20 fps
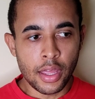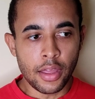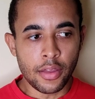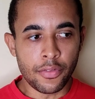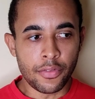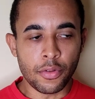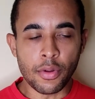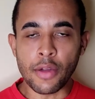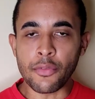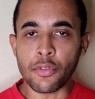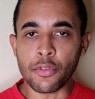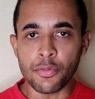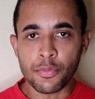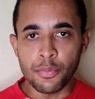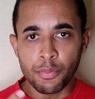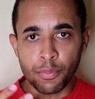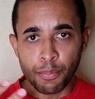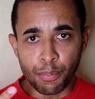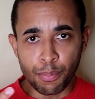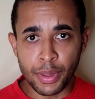If you've ever
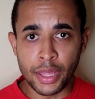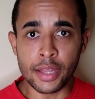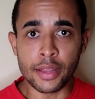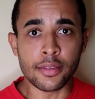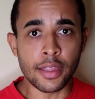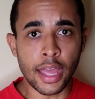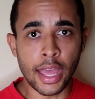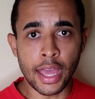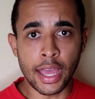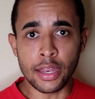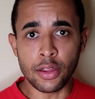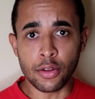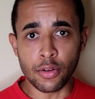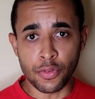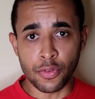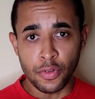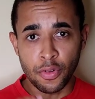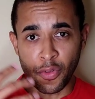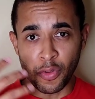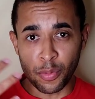been to Haiti or
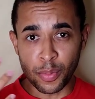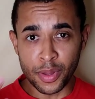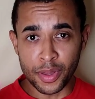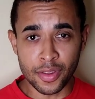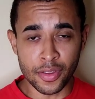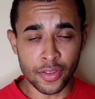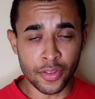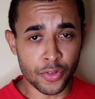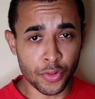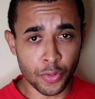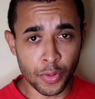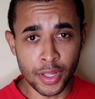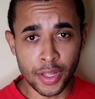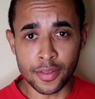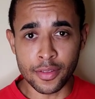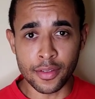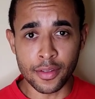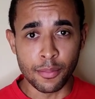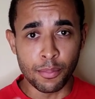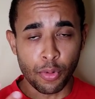if you've ever been to the
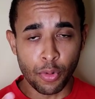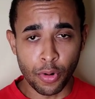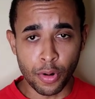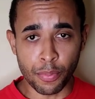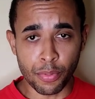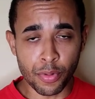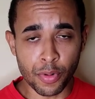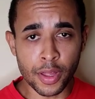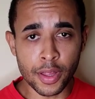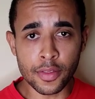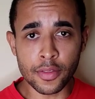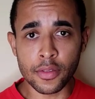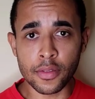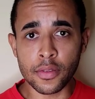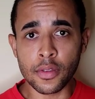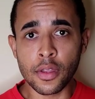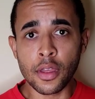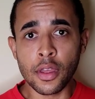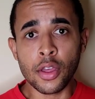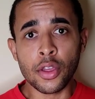streets in Port au
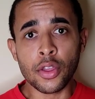Prince,